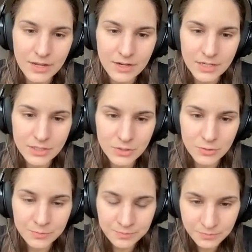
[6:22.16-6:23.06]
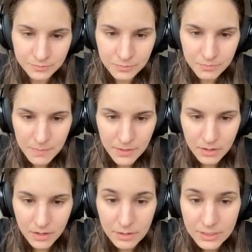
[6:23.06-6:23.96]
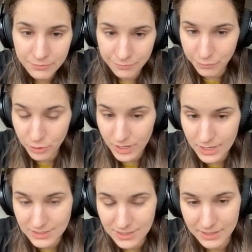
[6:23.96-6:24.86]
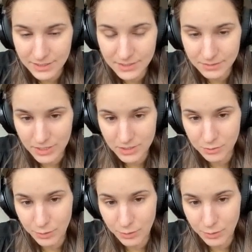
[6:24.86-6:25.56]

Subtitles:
we can issue forecasts like these, right?